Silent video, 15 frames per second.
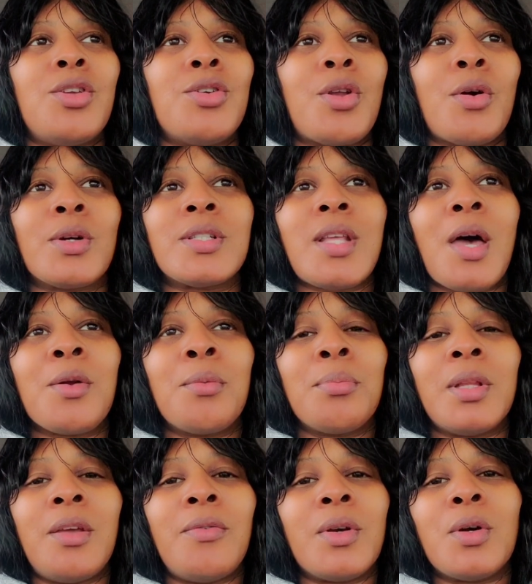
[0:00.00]
you know, because I don't
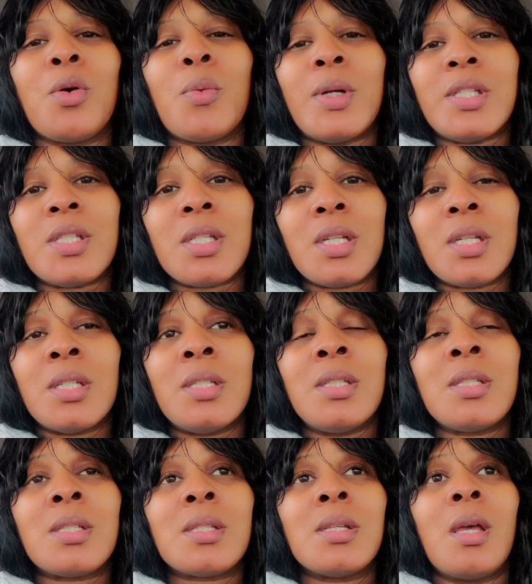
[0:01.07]
believe in
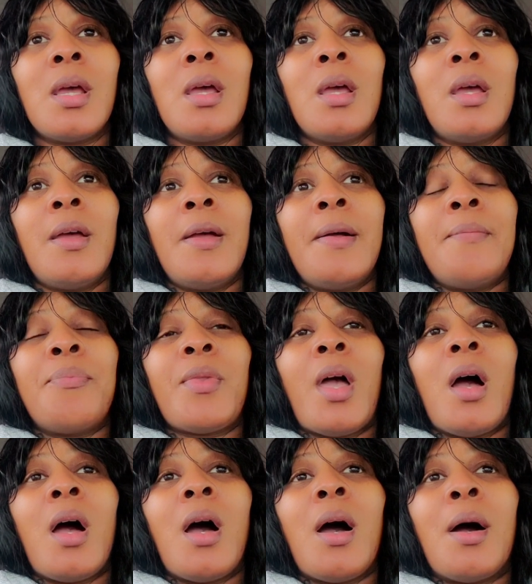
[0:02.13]
coincidence.
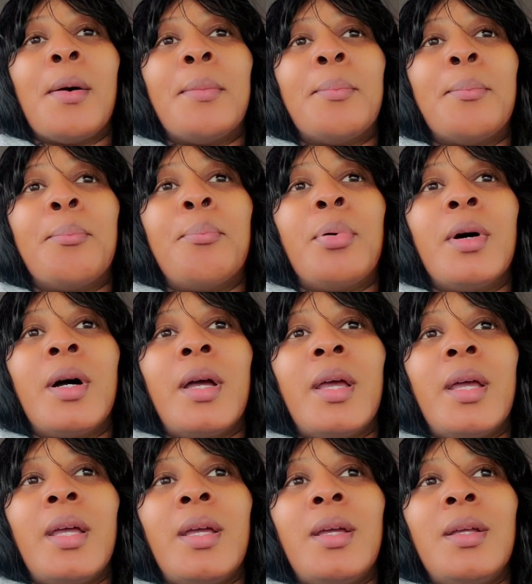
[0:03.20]
Um,
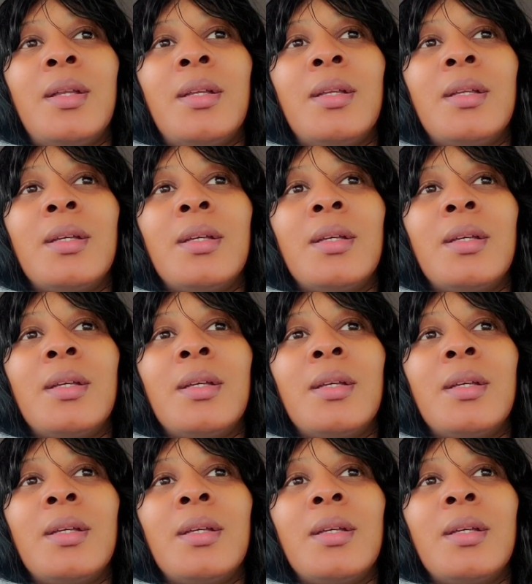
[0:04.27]
but